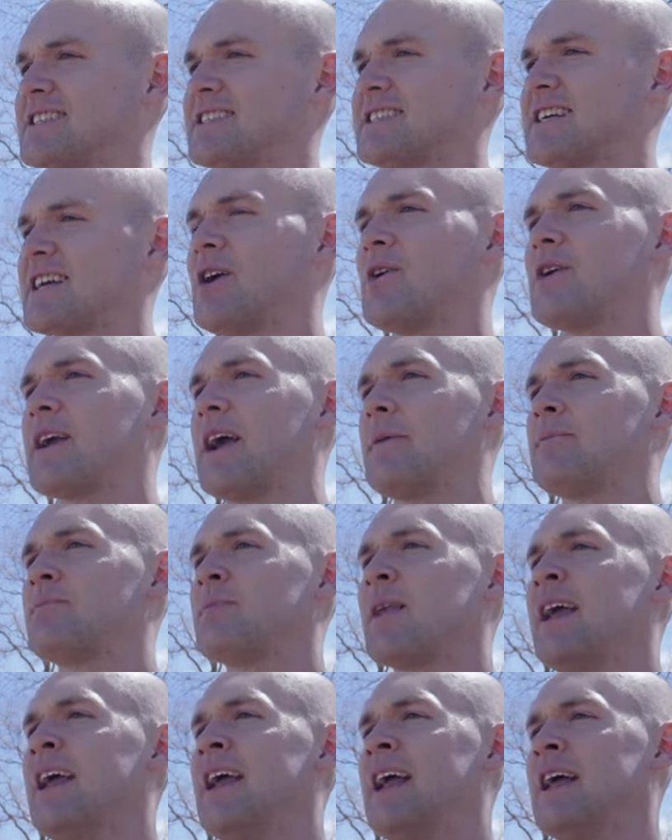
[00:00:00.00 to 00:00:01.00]
It's like okay,
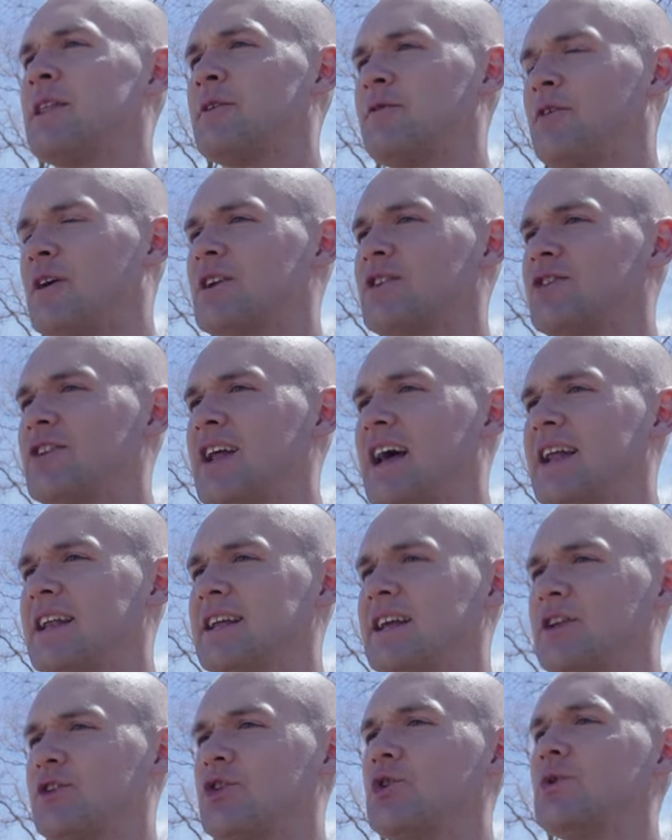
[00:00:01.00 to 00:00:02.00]
the
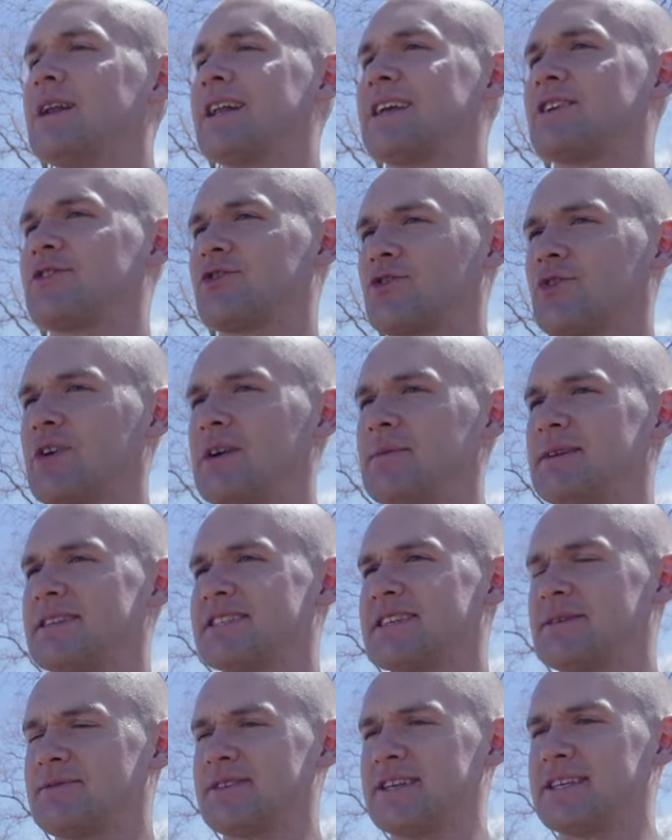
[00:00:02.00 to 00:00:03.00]
functionality to an extreme
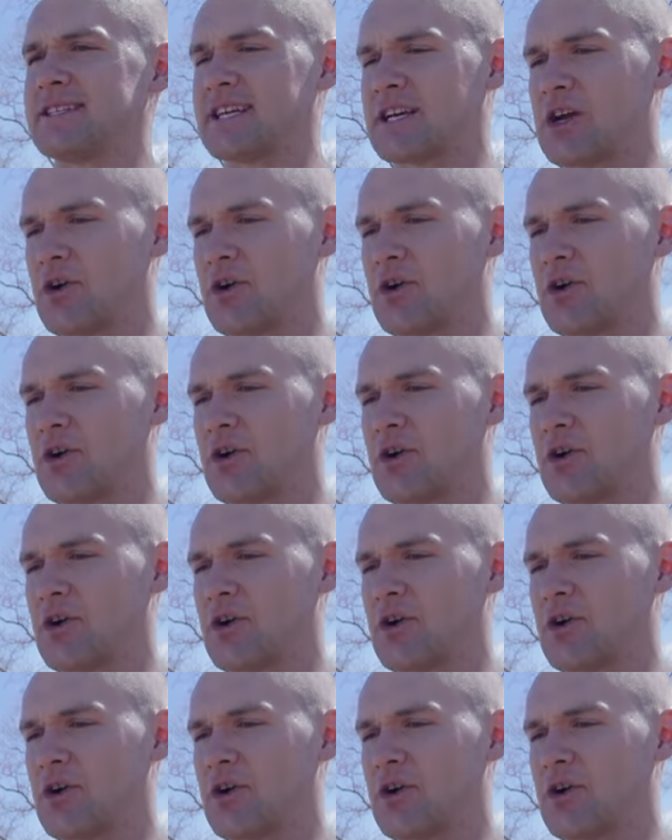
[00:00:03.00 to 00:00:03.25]
in some sense.